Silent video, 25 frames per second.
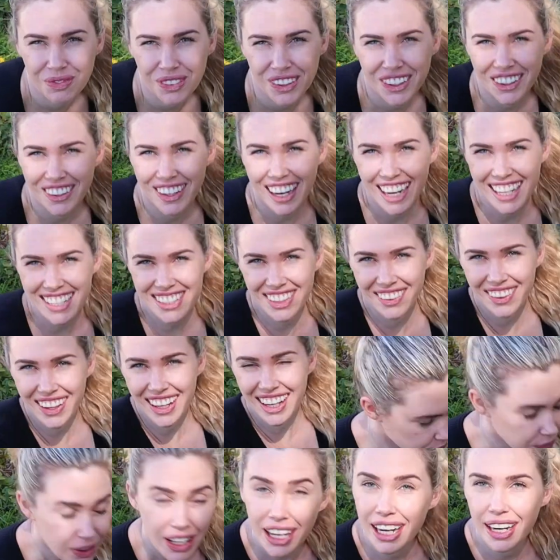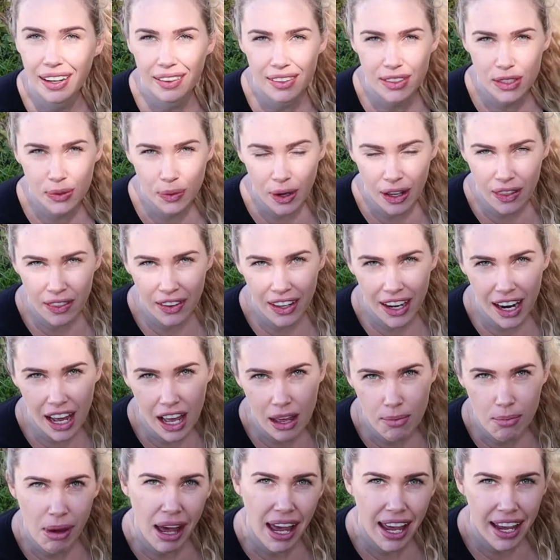Alright, so here is one that I
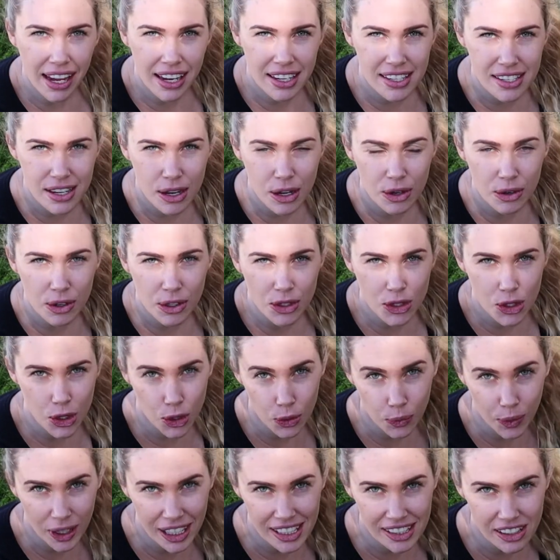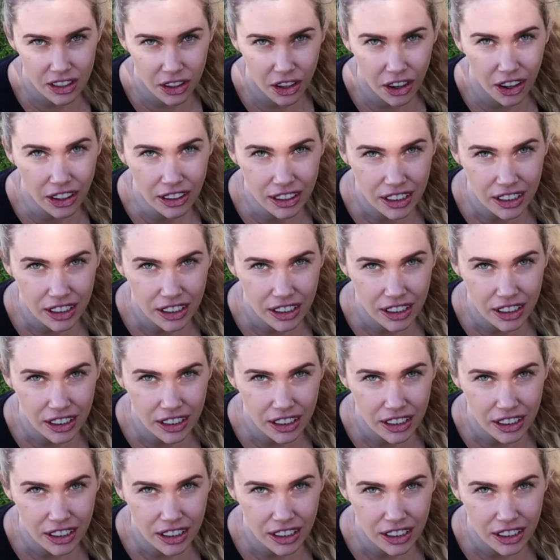made 2 weeks ago,